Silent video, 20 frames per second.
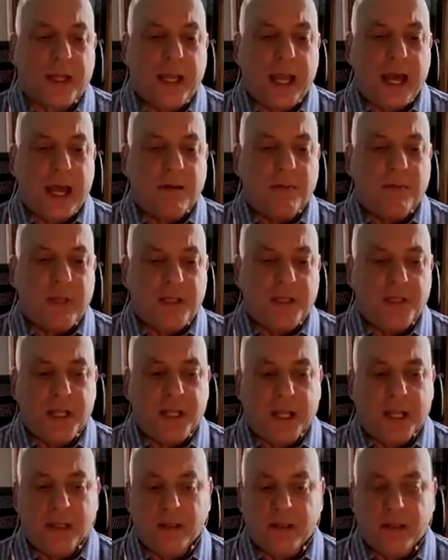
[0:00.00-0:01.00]
academies,
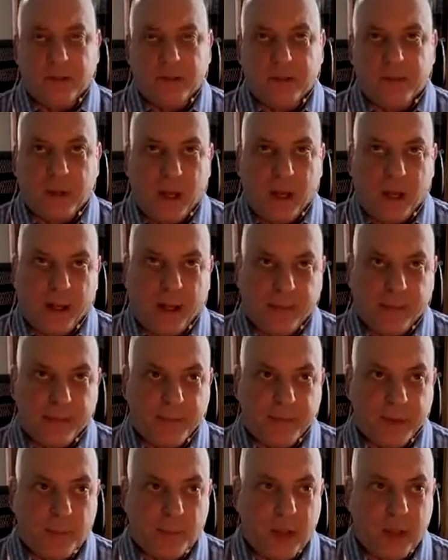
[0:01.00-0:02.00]
Dan,
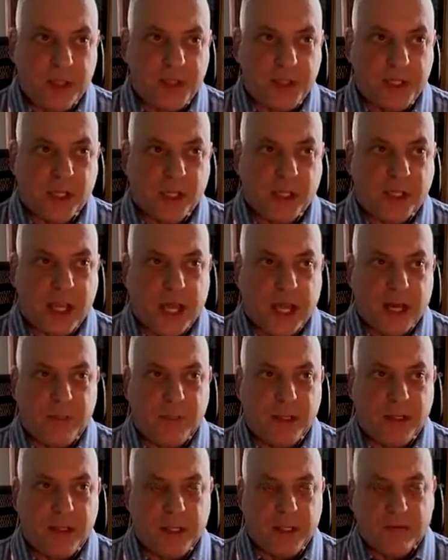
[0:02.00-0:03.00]
the Basic
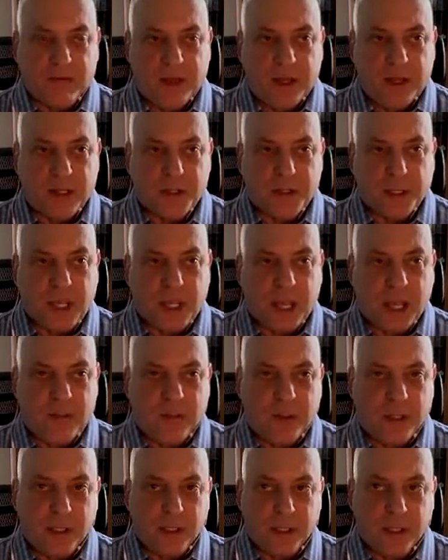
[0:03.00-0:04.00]
Academy, the Advanced
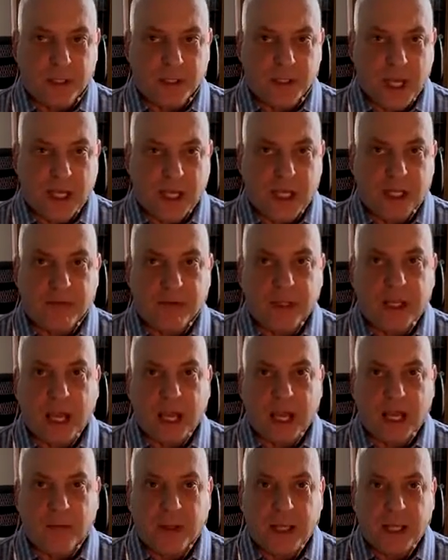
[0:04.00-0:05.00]
Academy, and the Executive
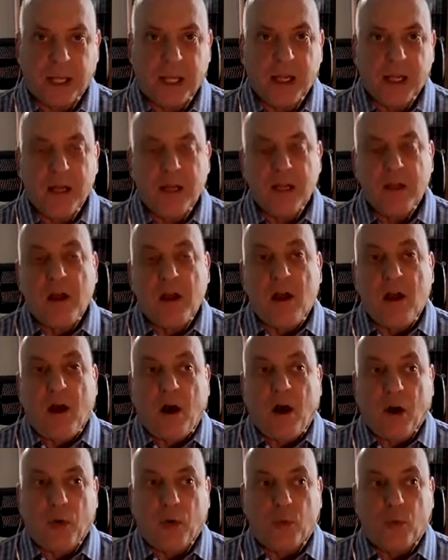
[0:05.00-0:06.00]
Academy,
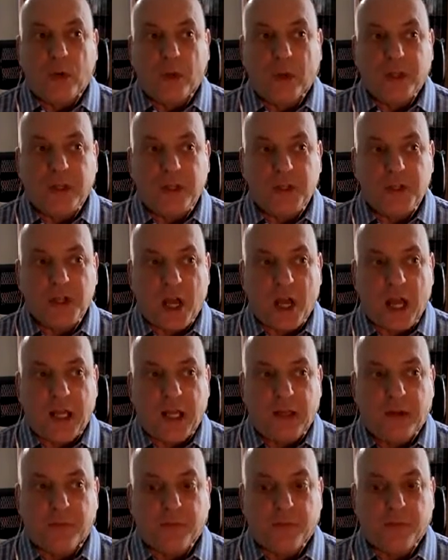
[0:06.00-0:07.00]
are really
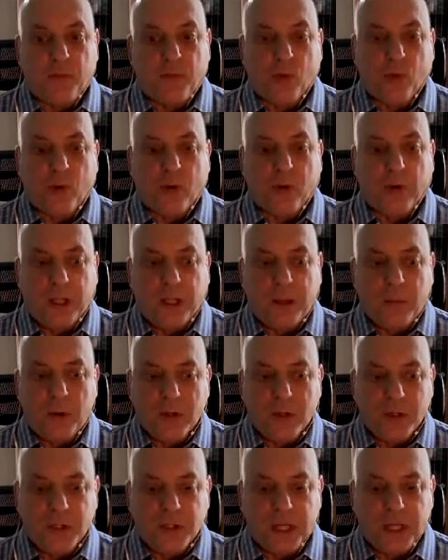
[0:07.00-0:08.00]
designed for
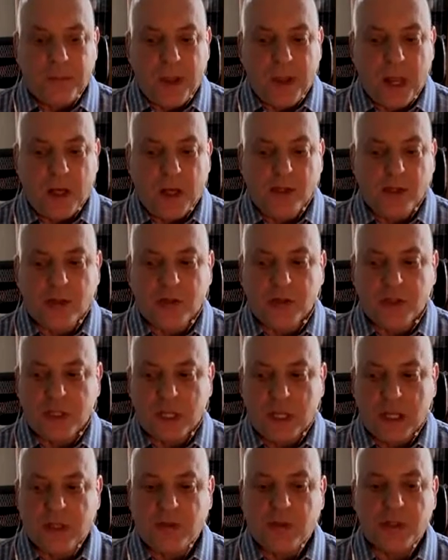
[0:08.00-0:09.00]
emergency managers
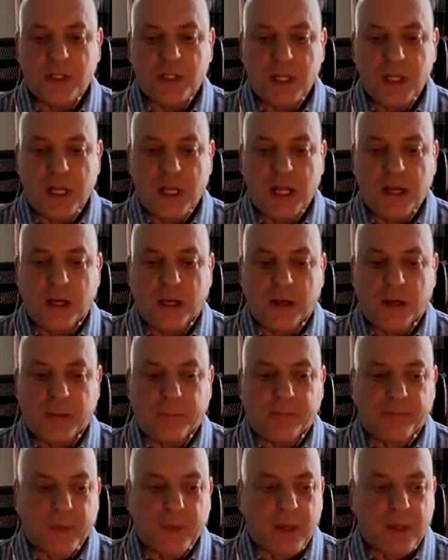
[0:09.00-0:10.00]
interested in
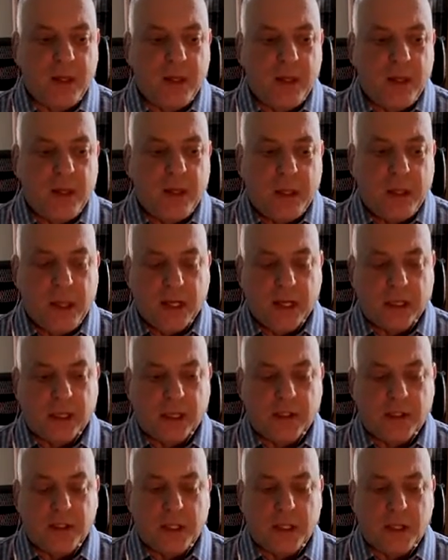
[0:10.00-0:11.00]
a
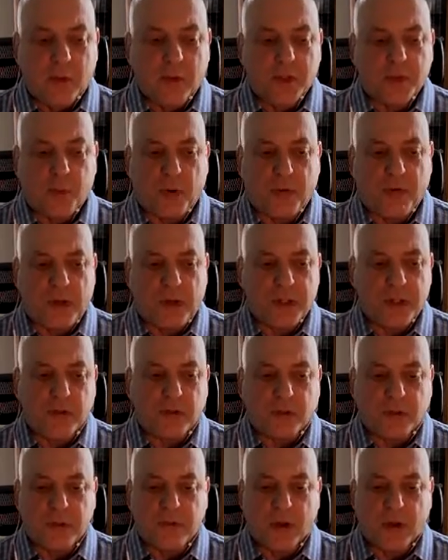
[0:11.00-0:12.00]
continuous
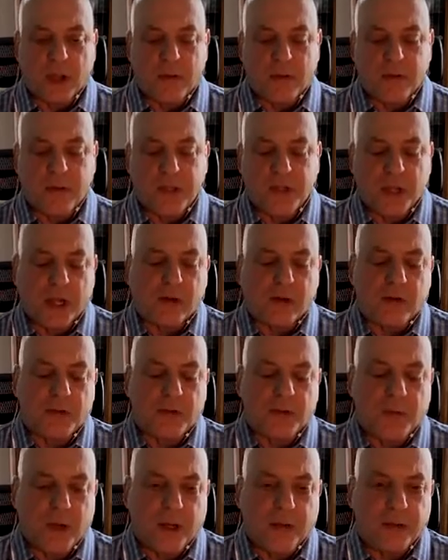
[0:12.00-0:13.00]
professional development cycle
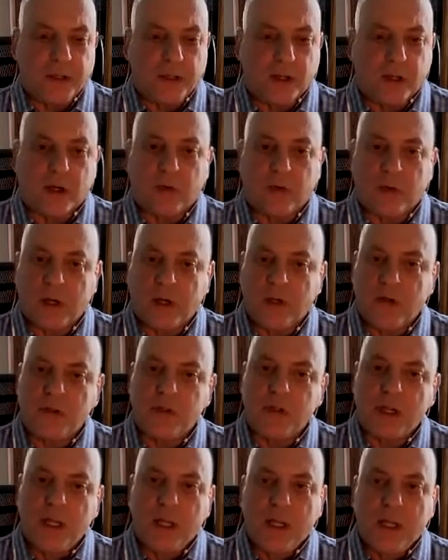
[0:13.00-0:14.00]
throughout their
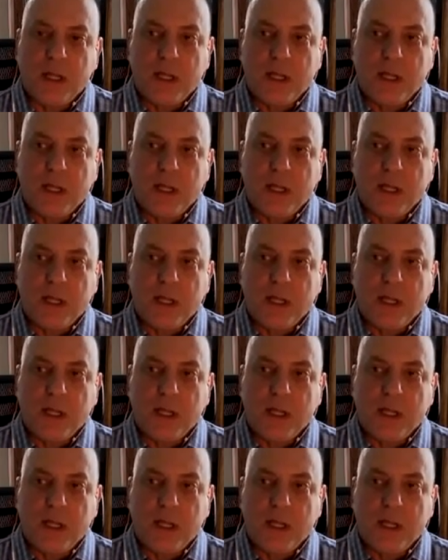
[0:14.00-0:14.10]
careers.